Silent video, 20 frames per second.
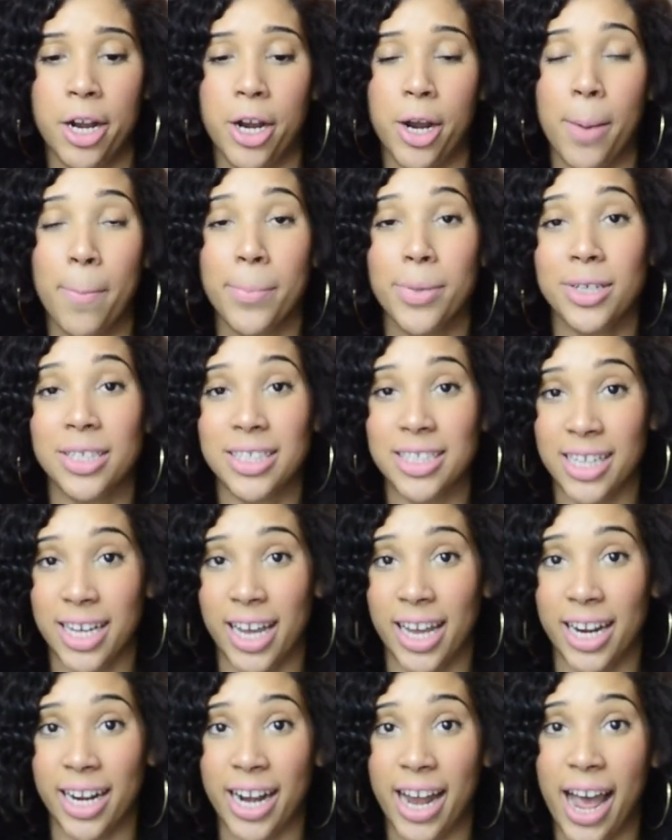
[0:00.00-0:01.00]
Number
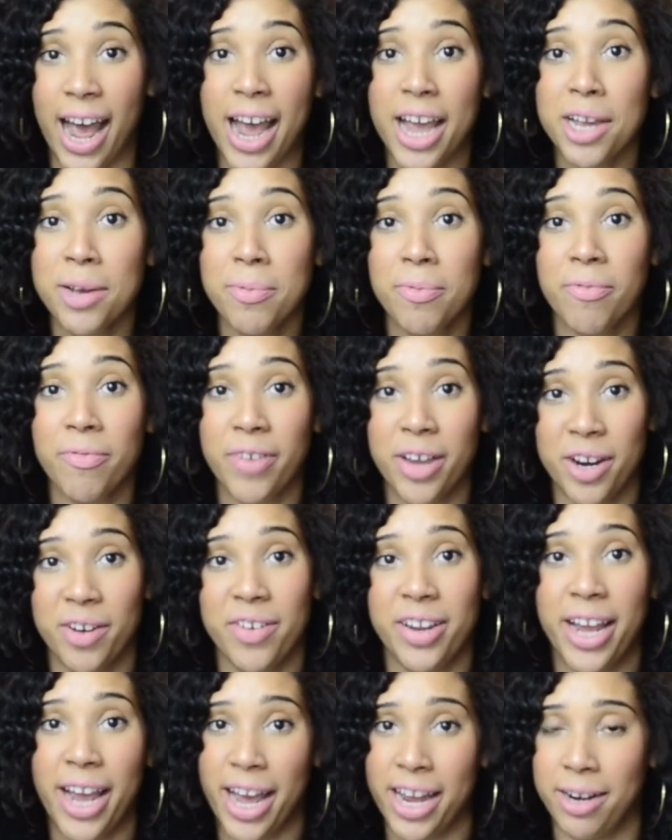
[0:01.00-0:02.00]
10, I am
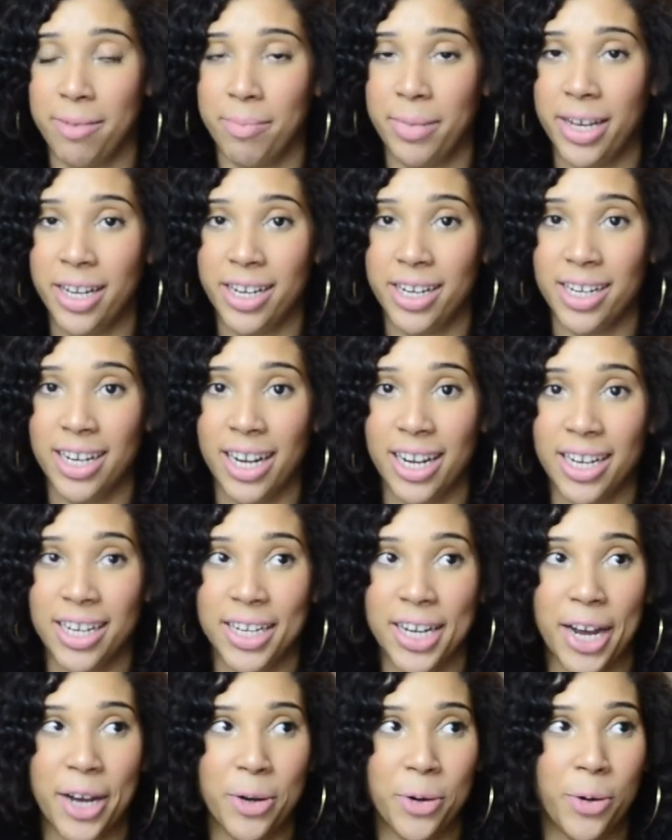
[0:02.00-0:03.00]
very animated. Like,
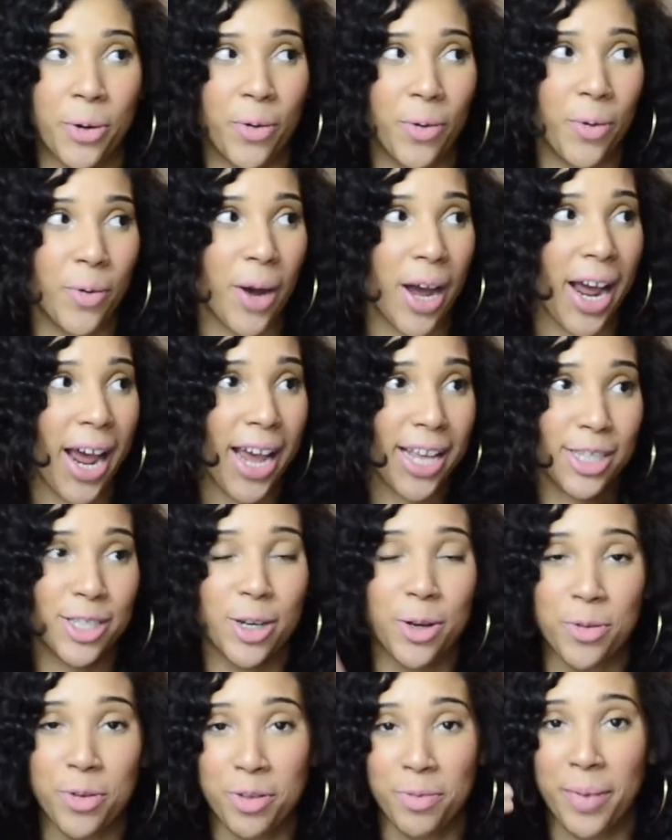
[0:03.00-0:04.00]
I don't know, I
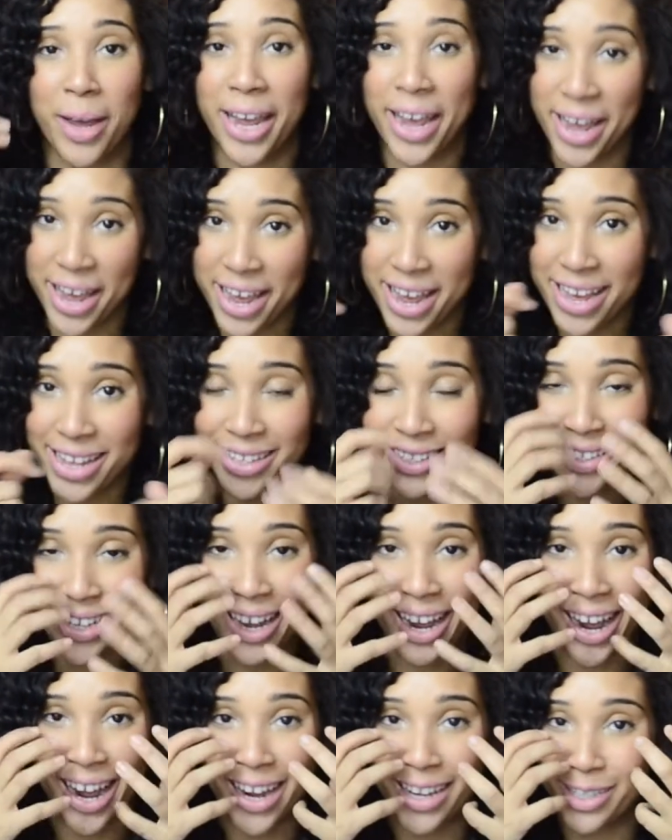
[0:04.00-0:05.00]
talk with my hands,
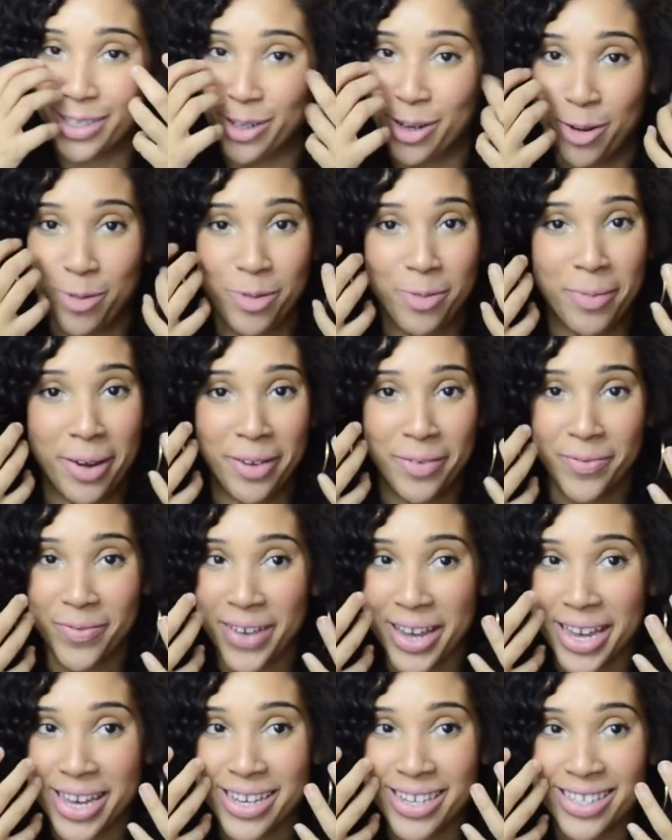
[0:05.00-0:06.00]
I talk with my
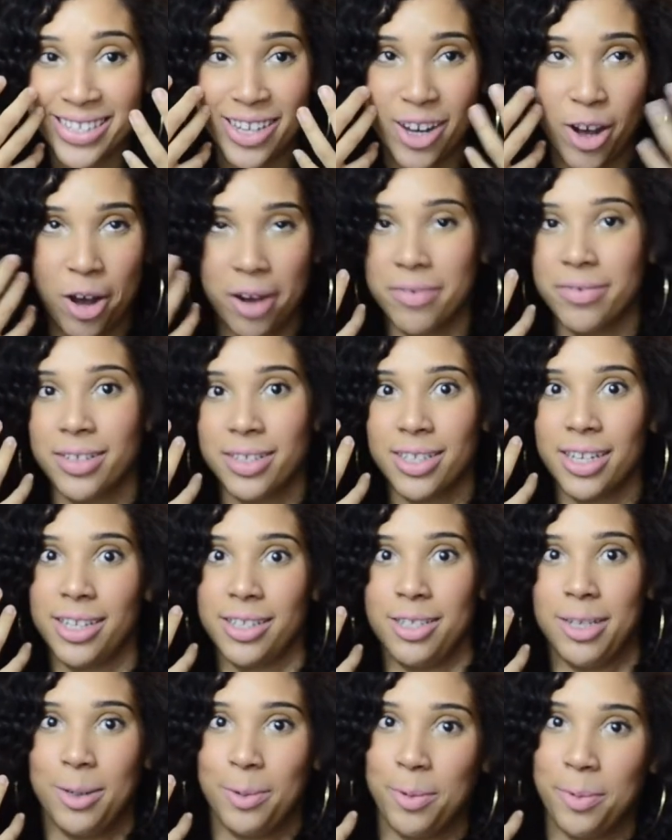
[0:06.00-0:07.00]
face. Obviously I
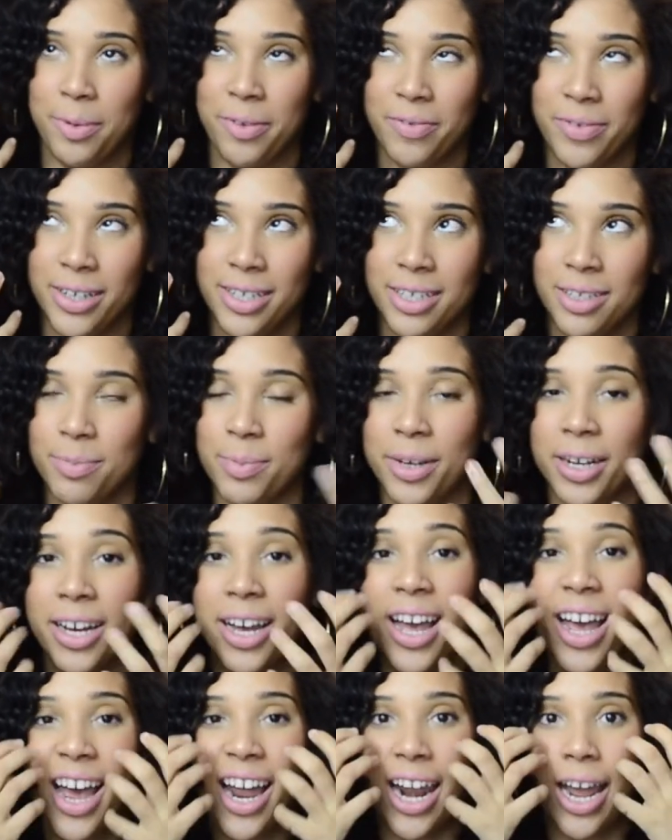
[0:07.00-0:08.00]
talk with my face, but
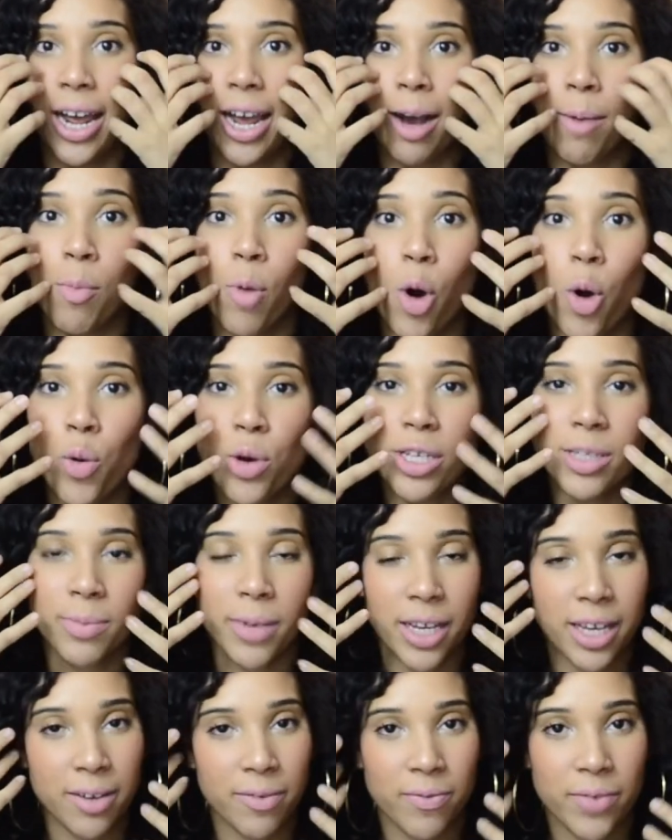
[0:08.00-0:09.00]
like, I'm always
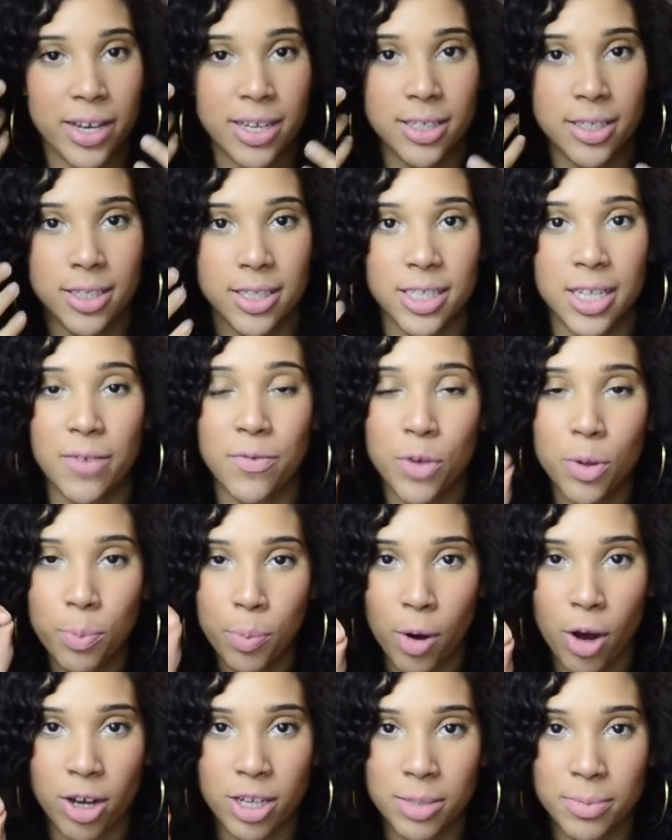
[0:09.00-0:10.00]
making faces. If you
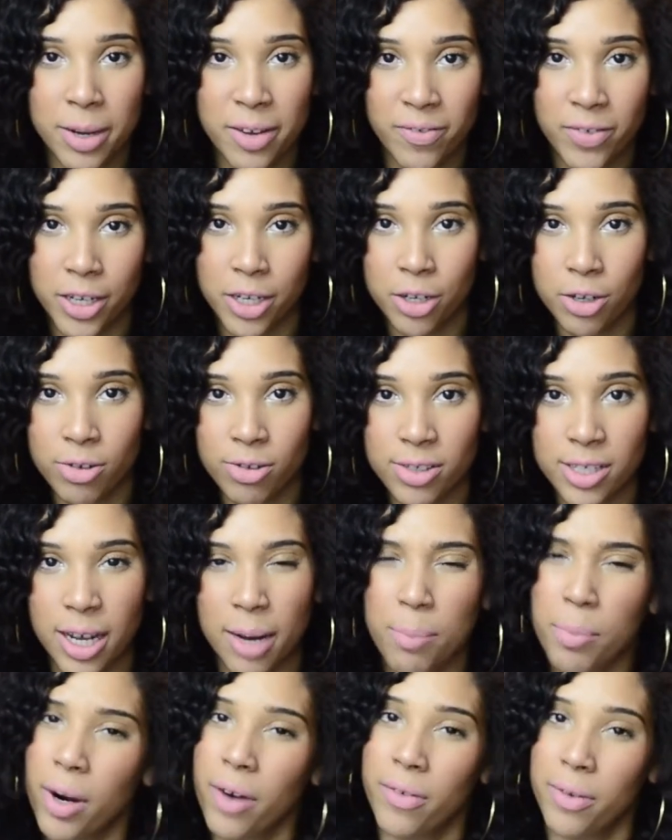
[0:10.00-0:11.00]
pause my videos,
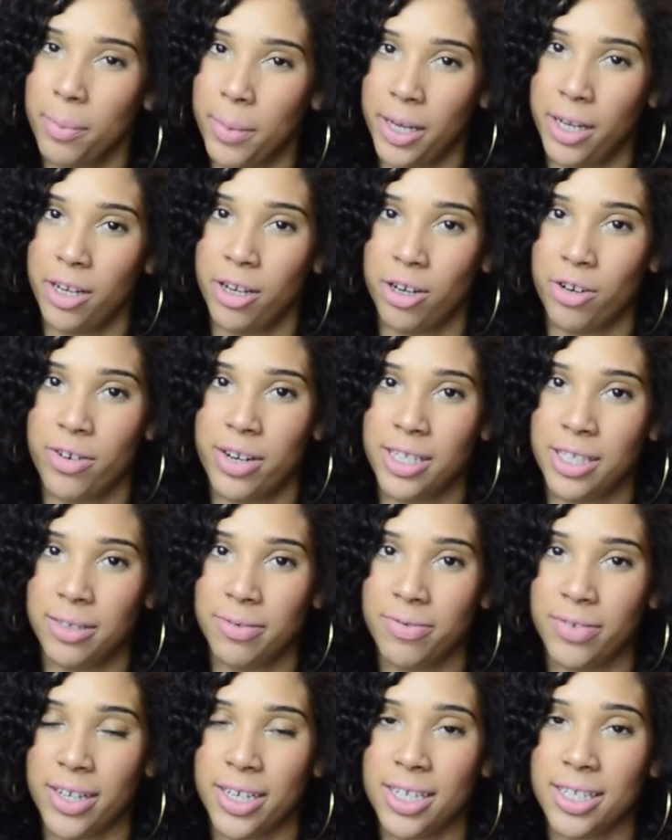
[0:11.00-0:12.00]
I'm probably making a crazy
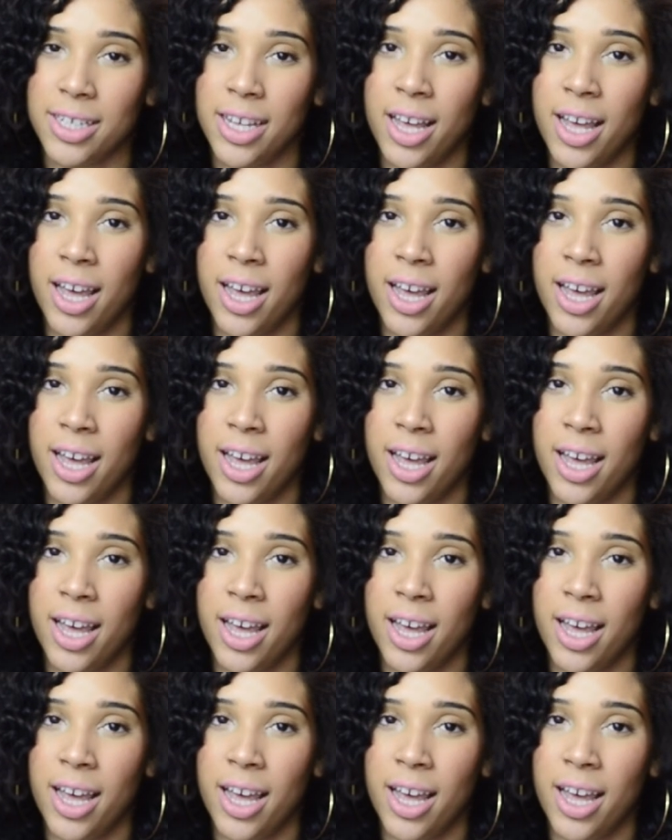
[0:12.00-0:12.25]
face